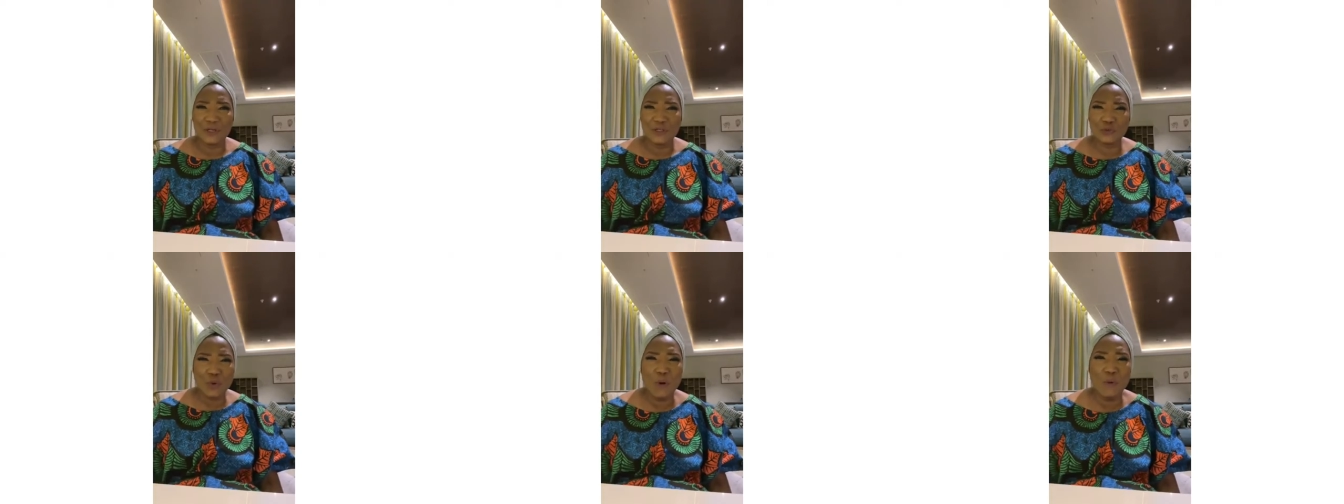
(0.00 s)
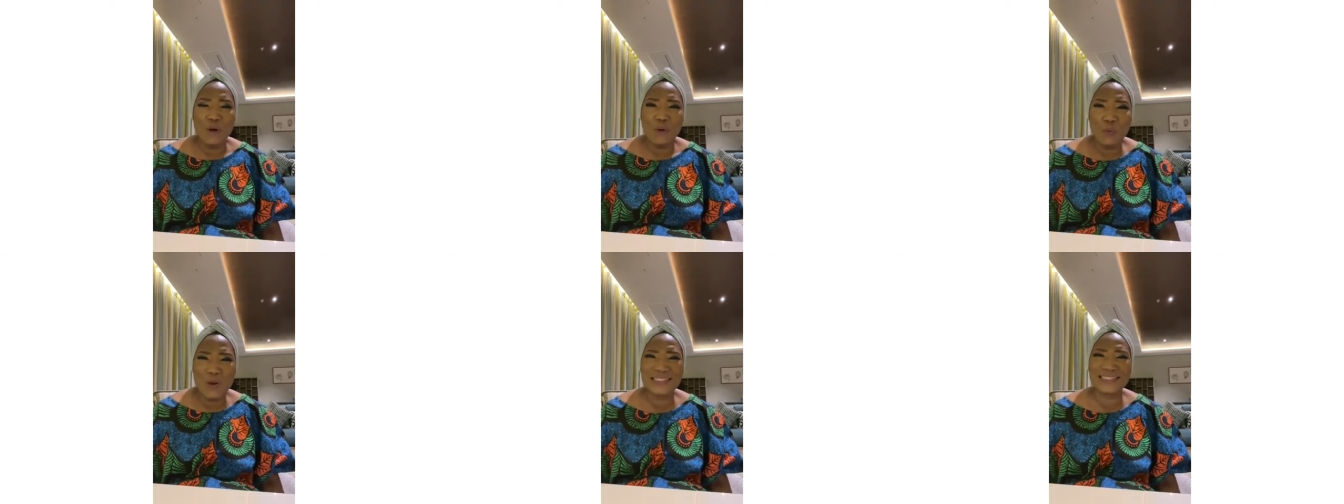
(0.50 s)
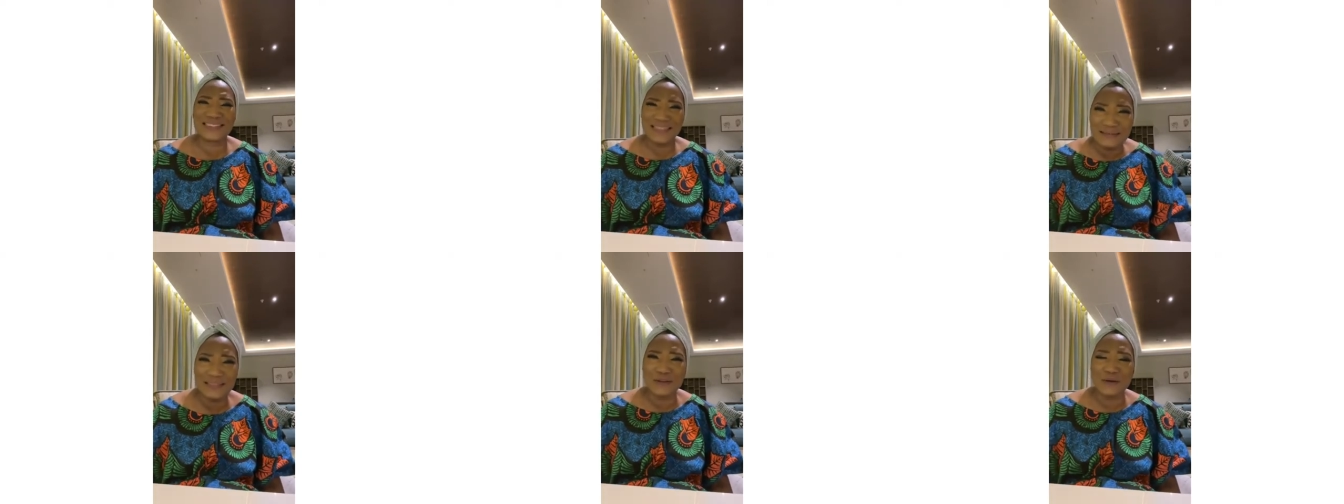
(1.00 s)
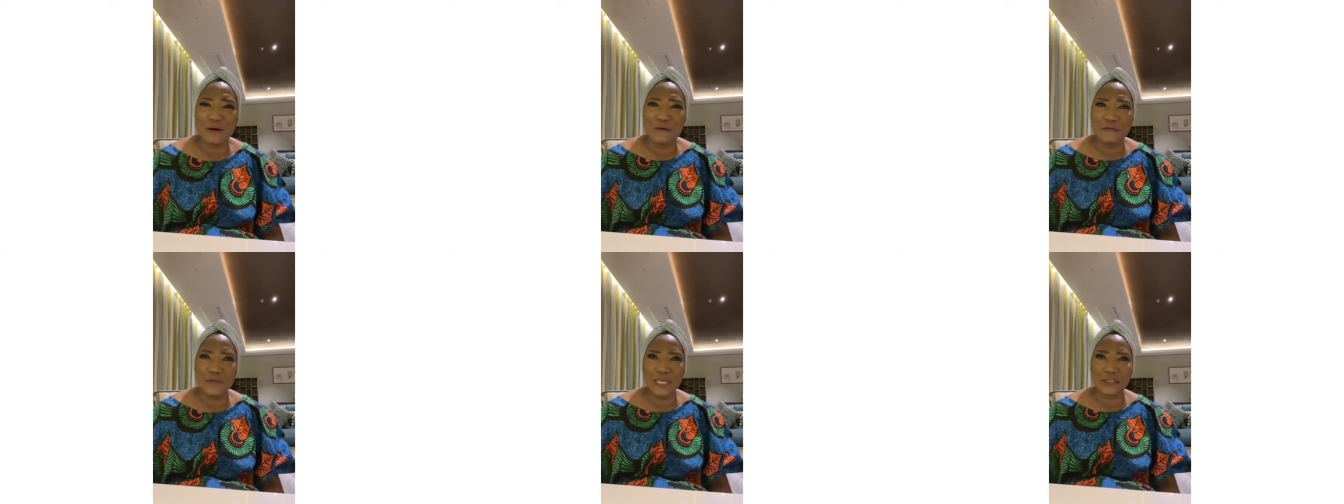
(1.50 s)
So what steals your
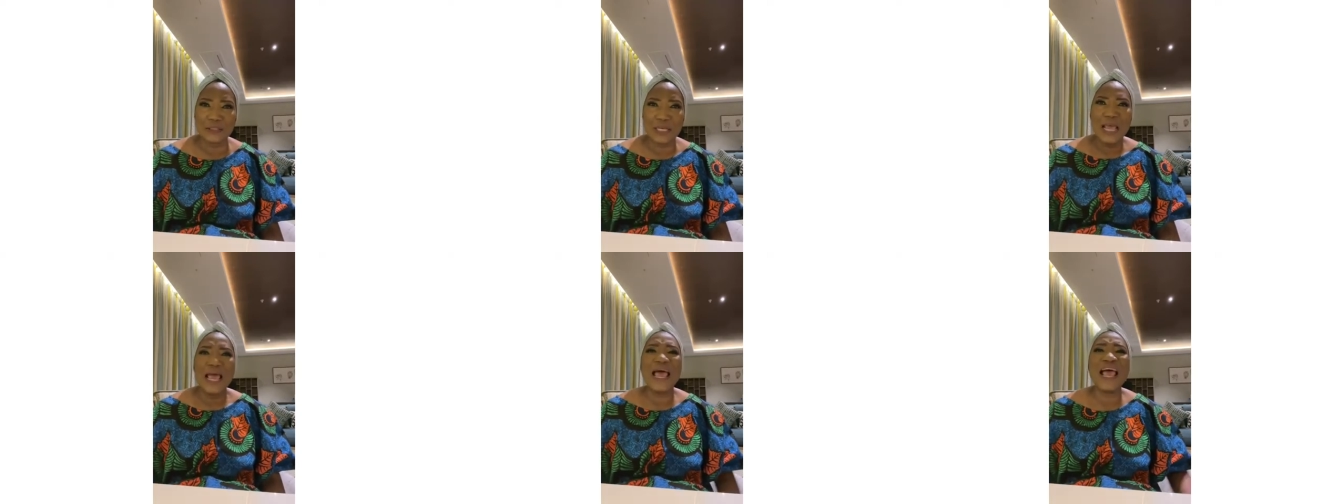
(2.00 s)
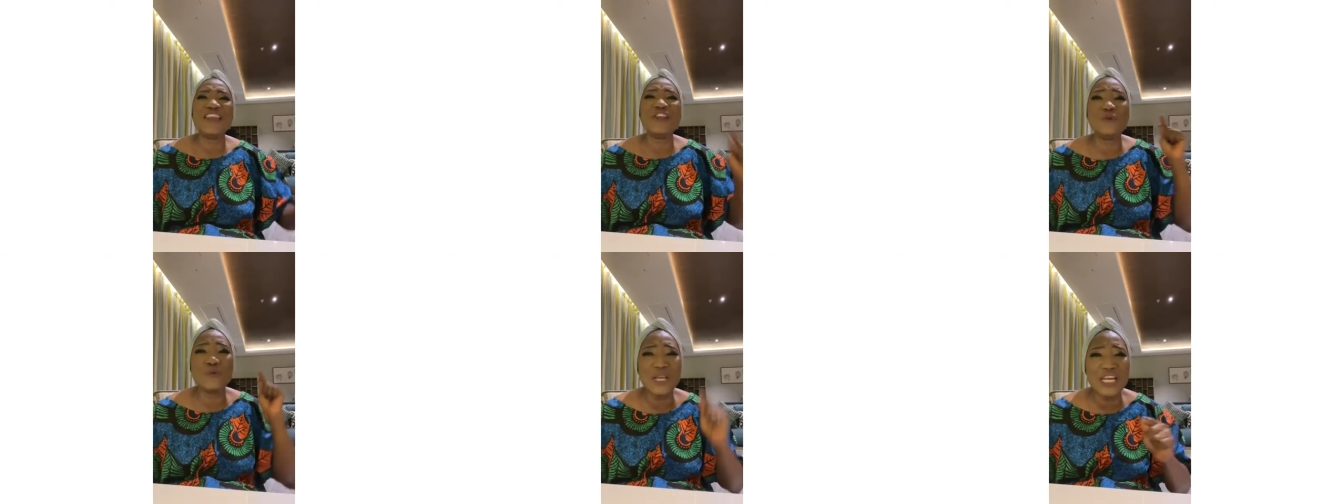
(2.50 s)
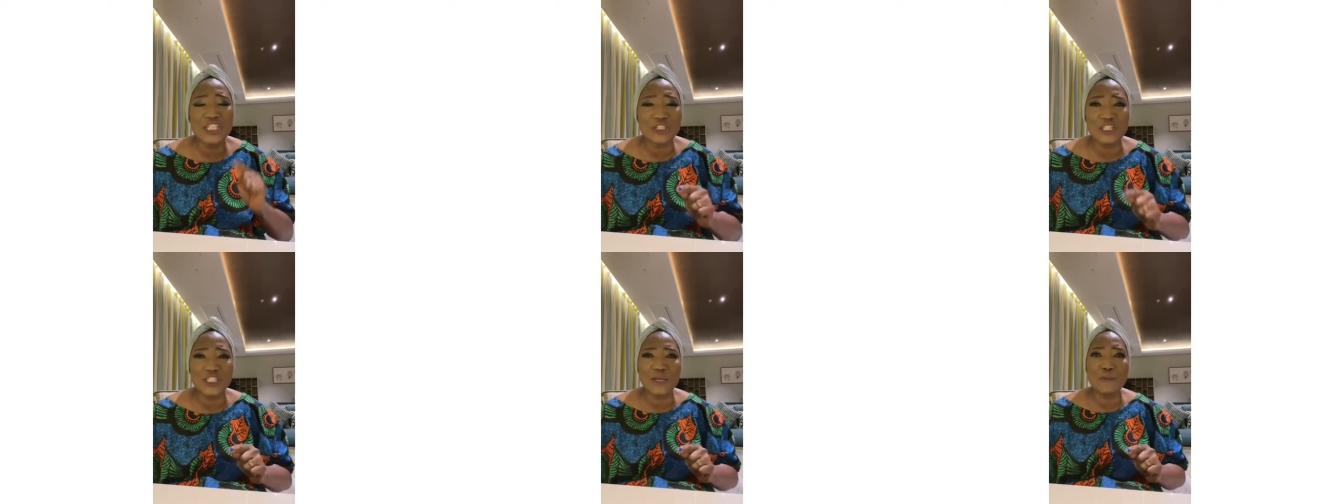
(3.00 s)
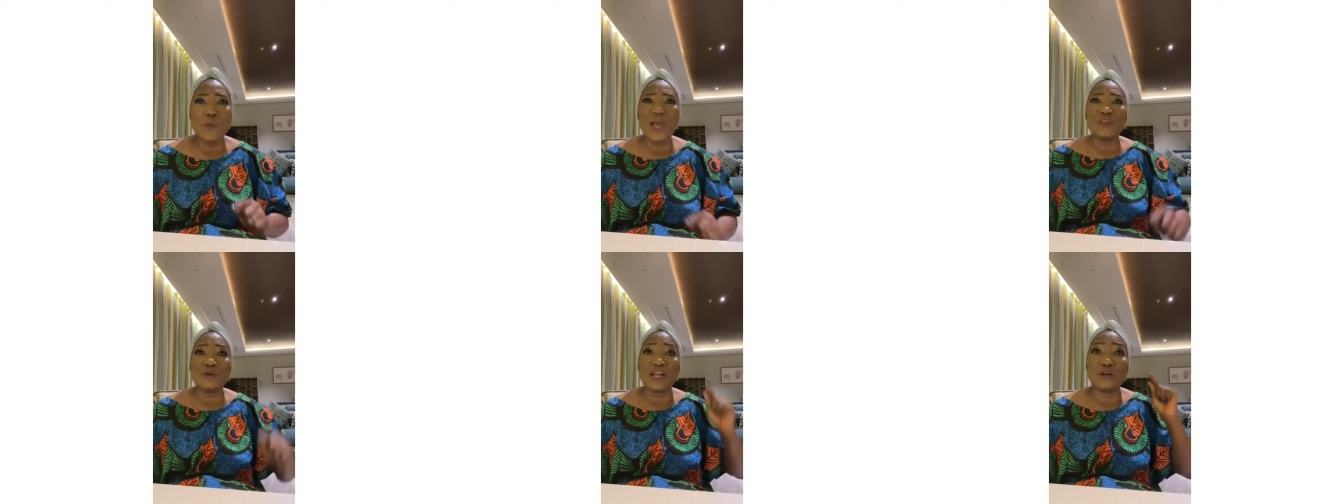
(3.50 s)
confidence? Any relationship
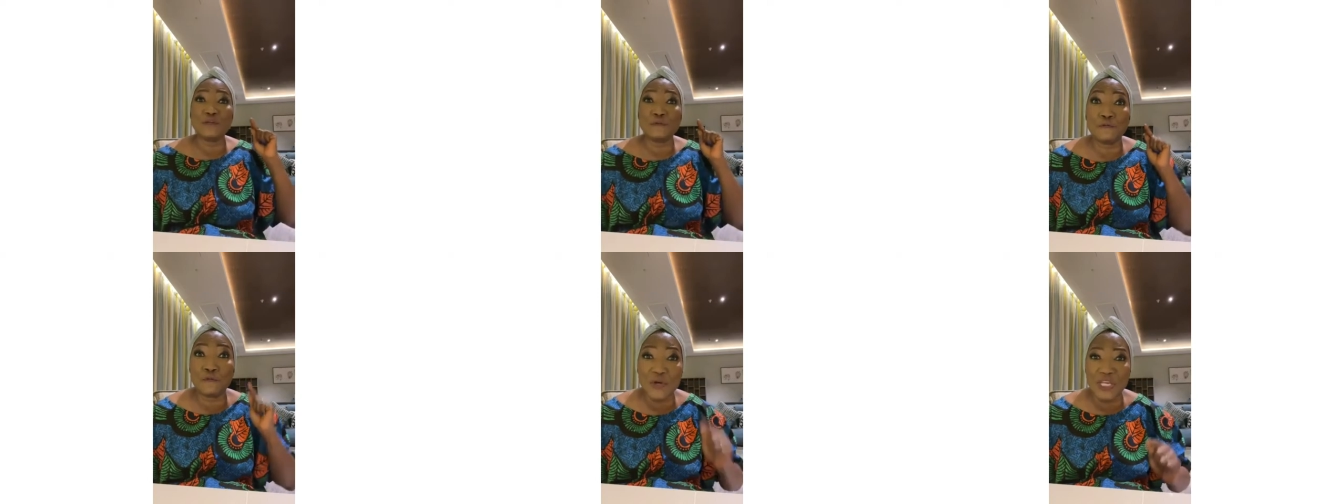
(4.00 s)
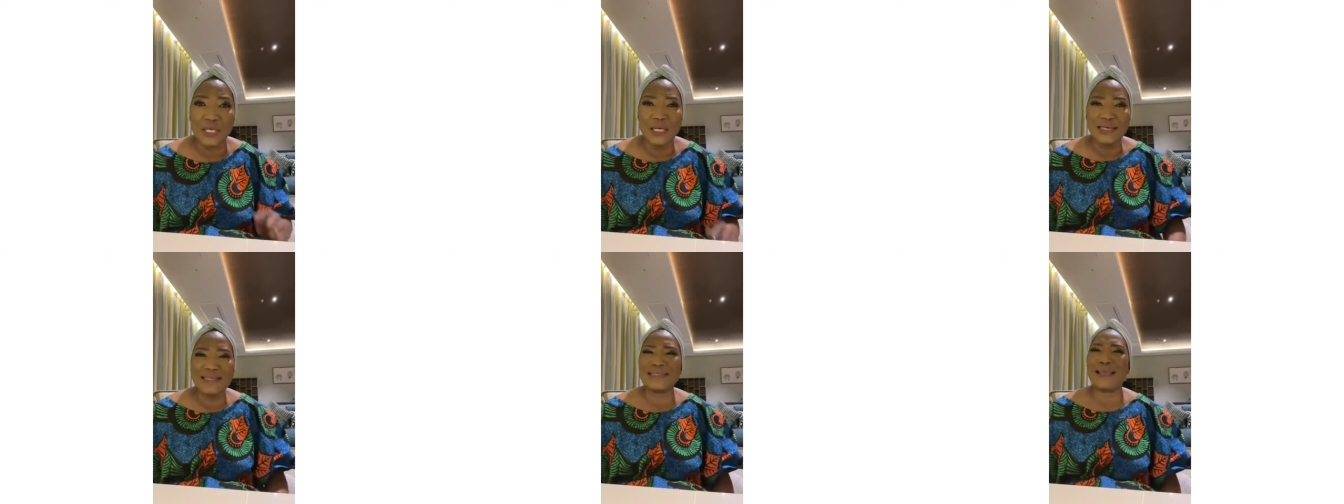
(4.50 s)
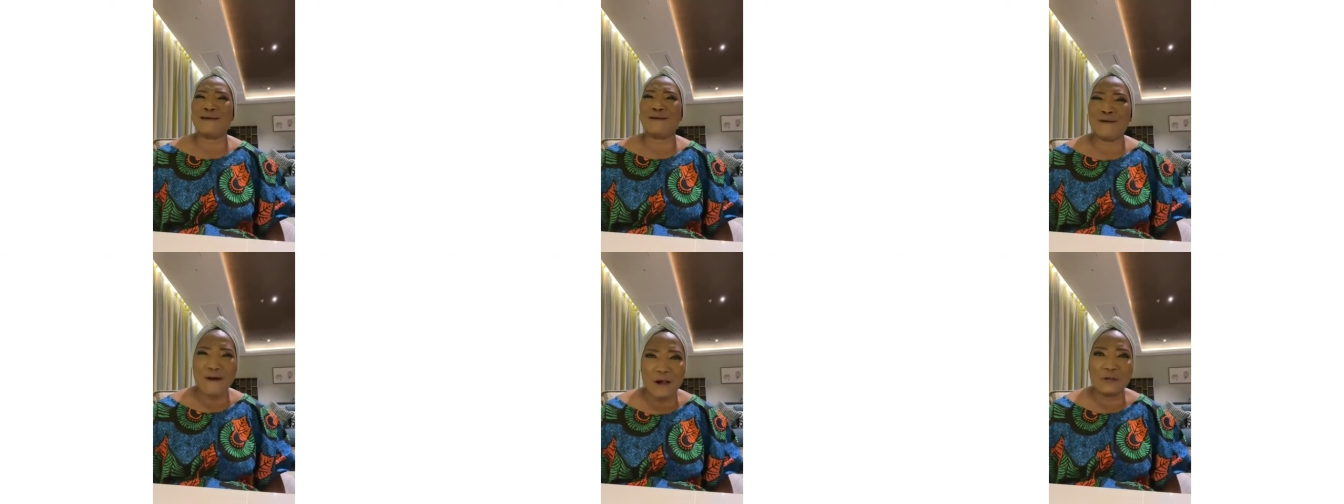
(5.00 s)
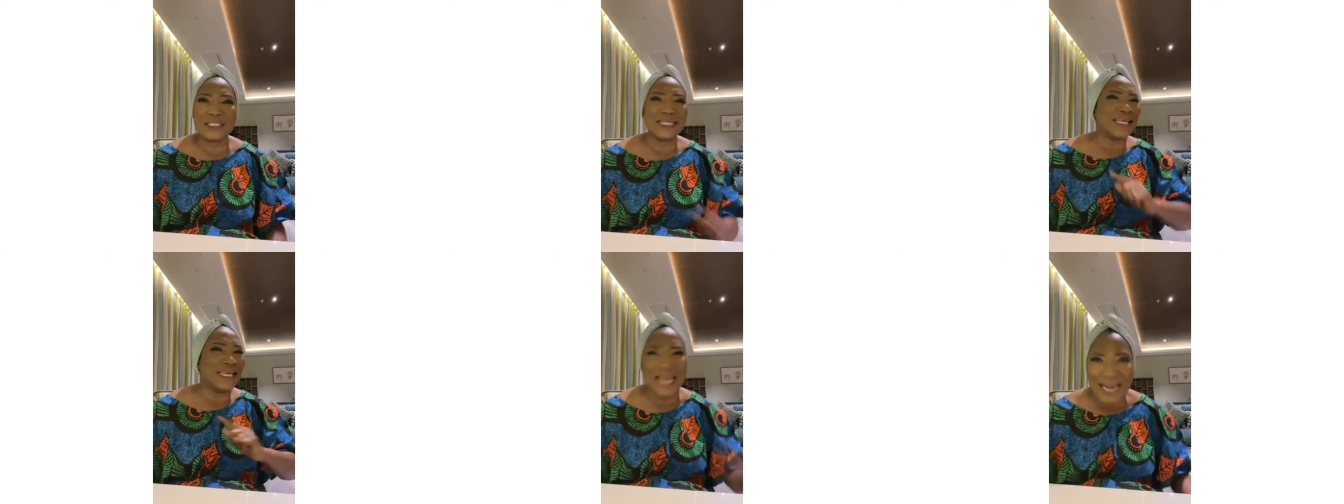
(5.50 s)
where you are not free is a cult.
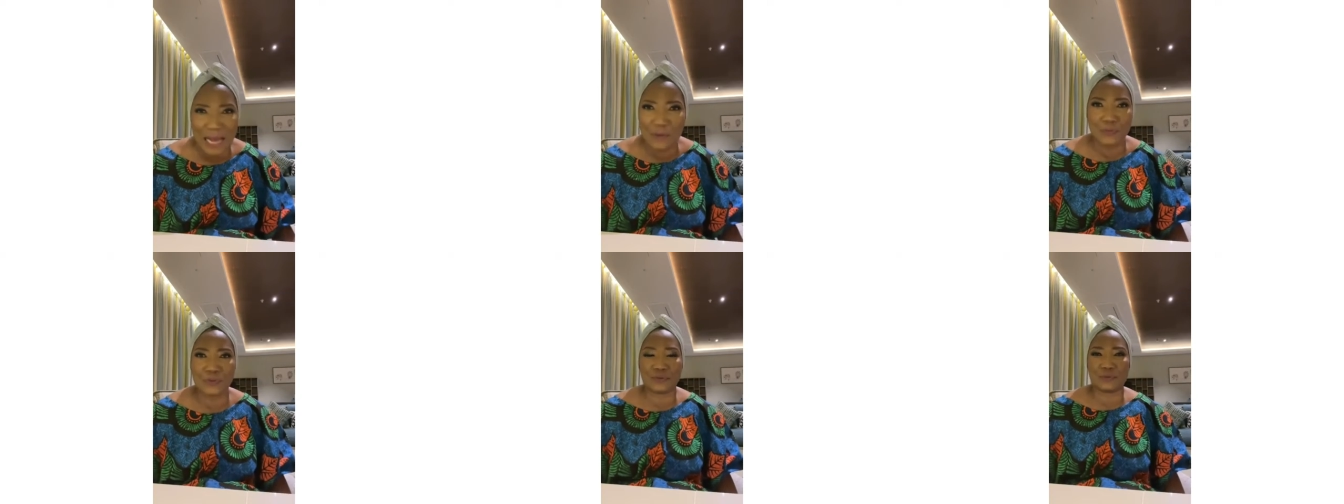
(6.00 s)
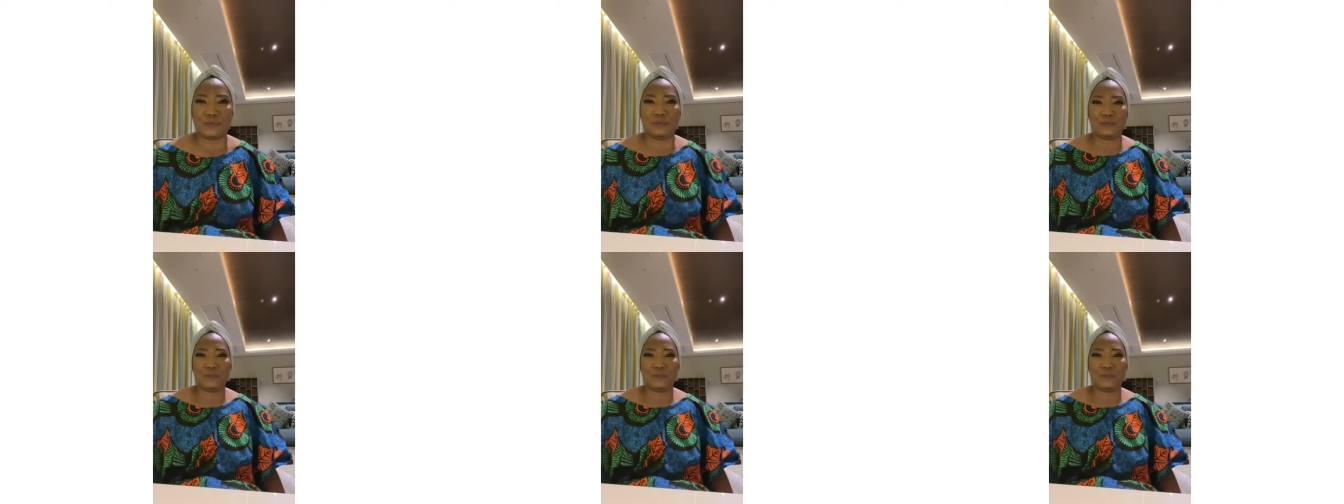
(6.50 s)
Get out.